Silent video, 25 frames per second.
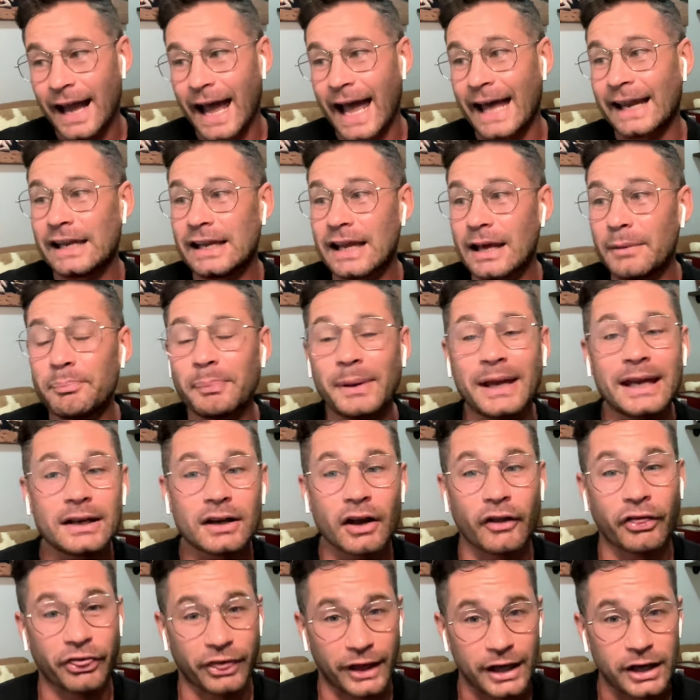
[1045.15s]
And he had
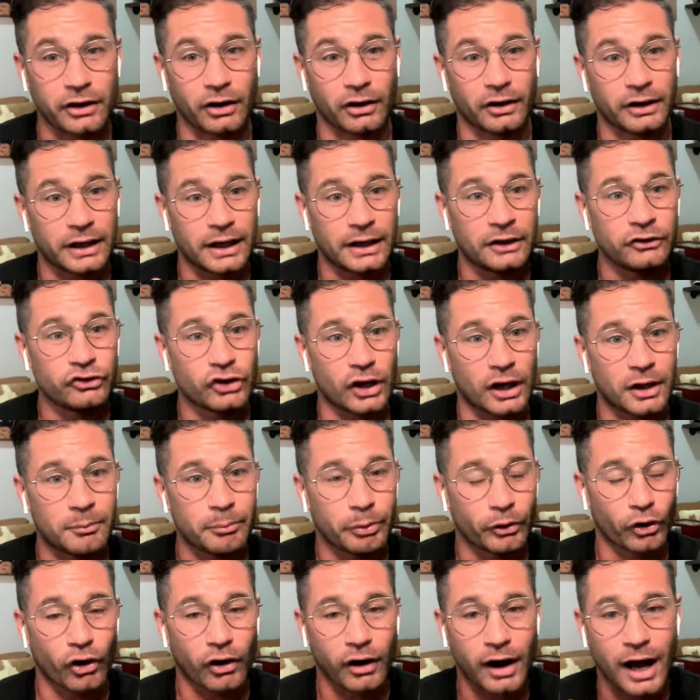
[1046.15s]
beaten a thinker
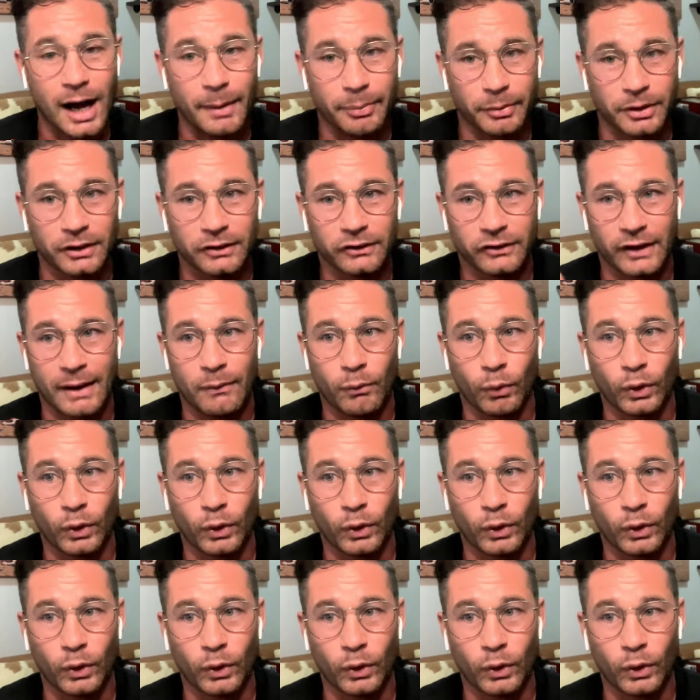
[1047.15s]
in Bernard Hopkins at